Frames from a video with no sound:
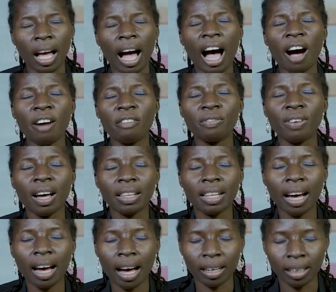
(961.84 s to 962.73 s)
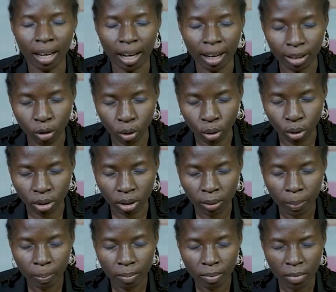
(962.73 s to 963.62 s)
Our Father and our Lord,
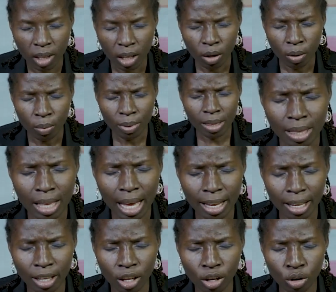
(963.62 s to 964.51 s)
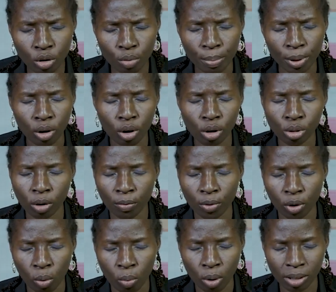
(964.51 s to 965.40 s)
we thank you because
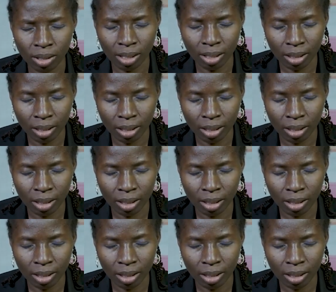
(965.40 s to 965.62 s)
of your word